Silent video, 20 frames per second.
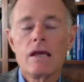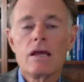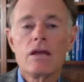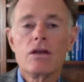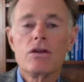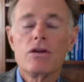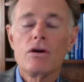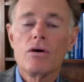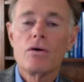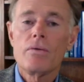
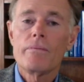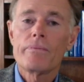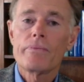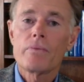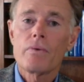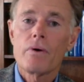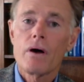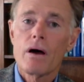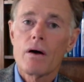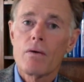You know,
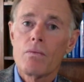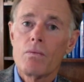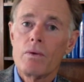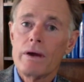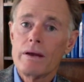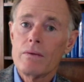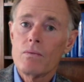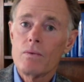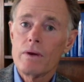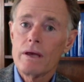uh,
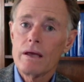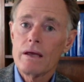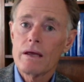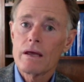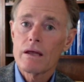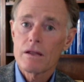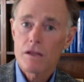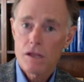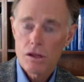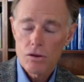when we
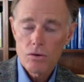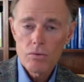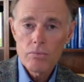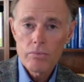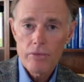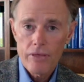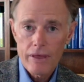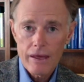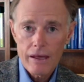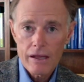consume
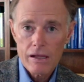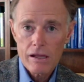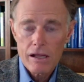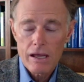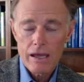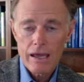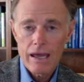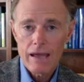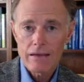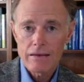things
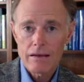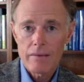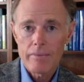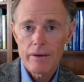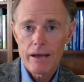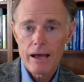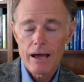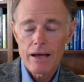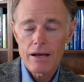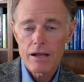like
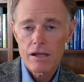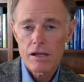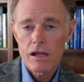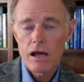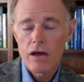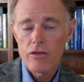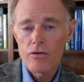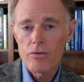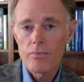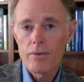antibiotics,
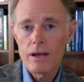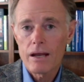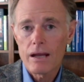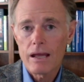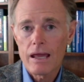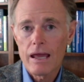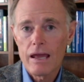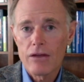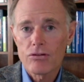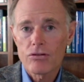other
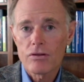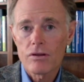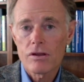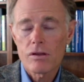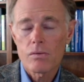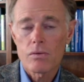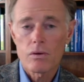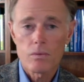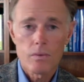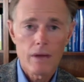
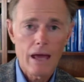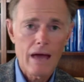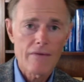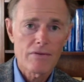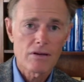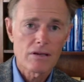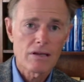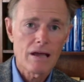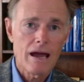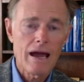medications, when we have
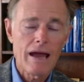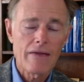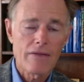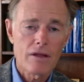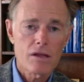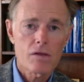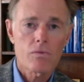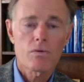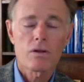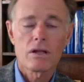a diet
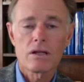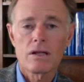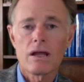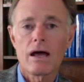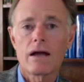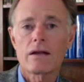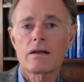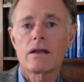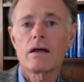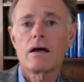that's really
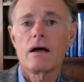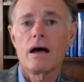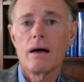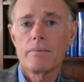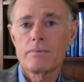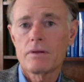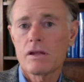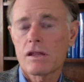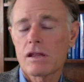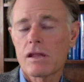not uh,
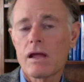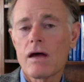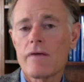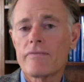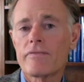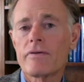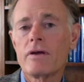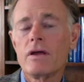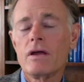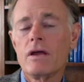up to
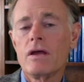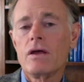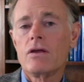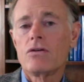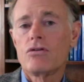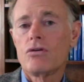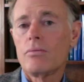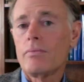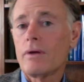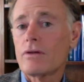snuff,
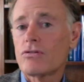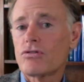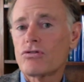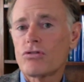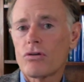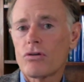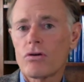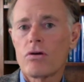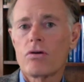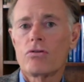too much
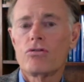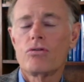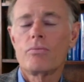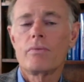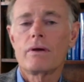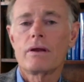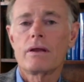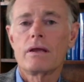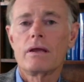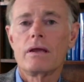sugar, too
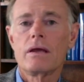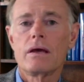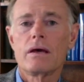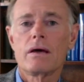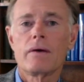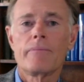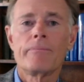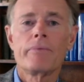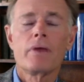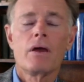many
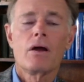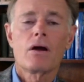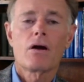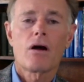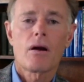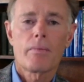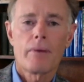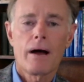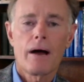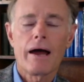uh,
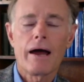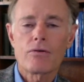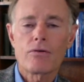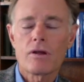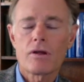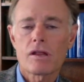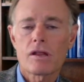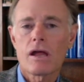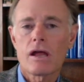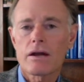
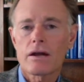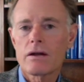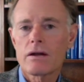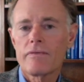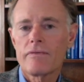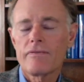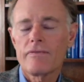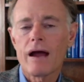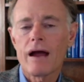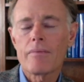carbohydrates, not
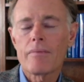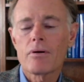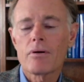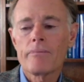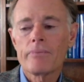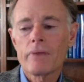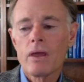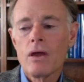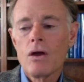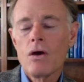enough fiber,
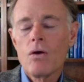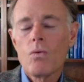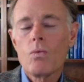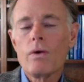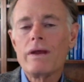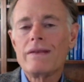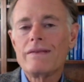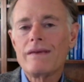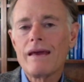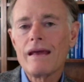
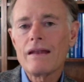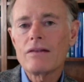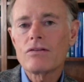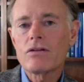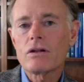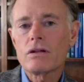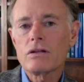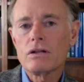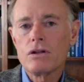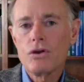we tend
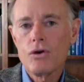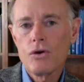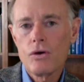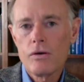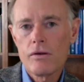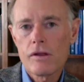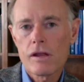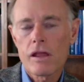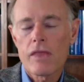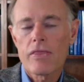to
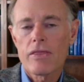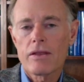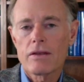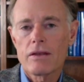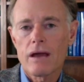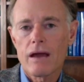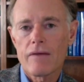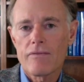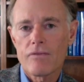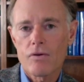lose the
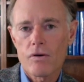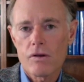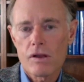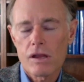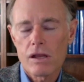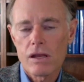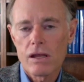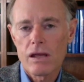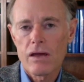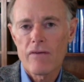
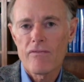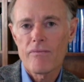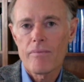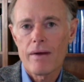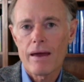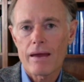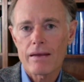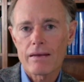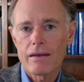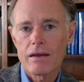diversity of
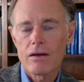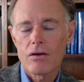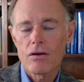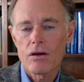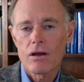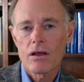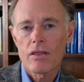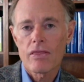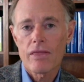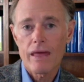
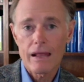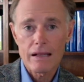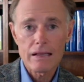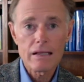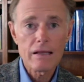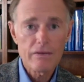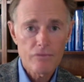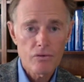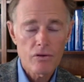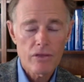bacteria that
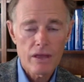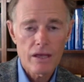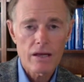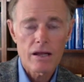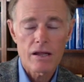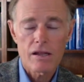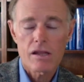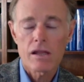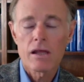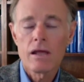live within
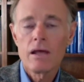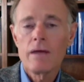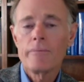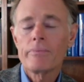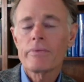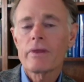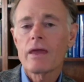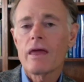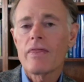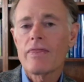us.
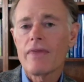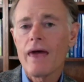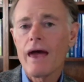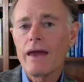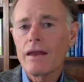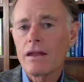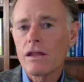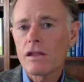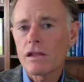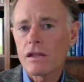And
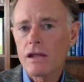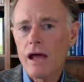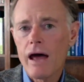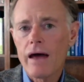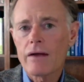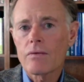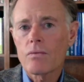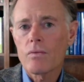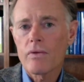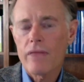that is
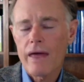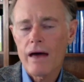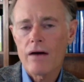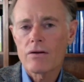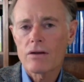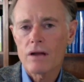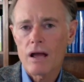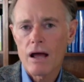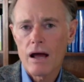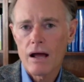not
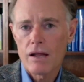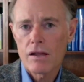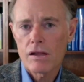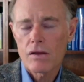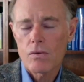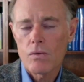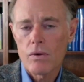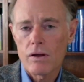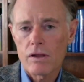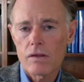without
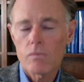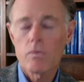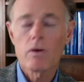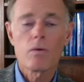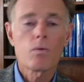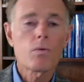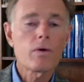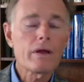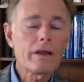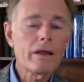consequence. We
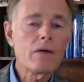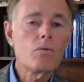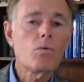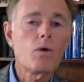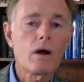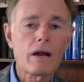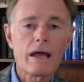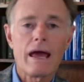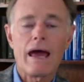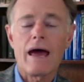really
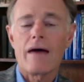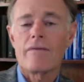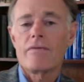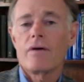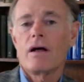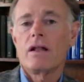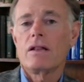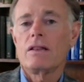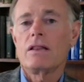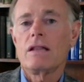want to have
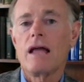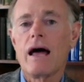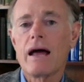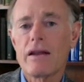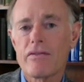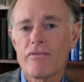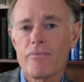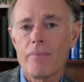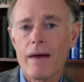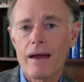a lot
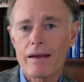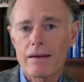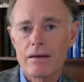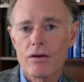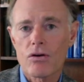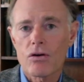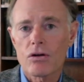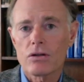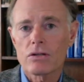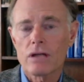of
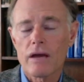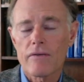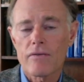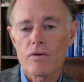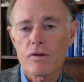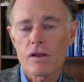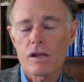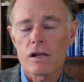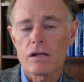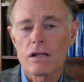bacterial
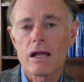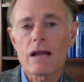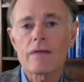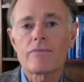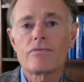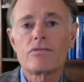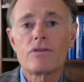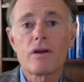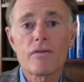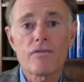diversity, a lot
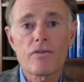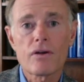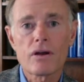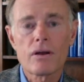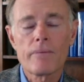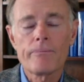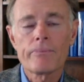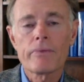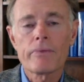of different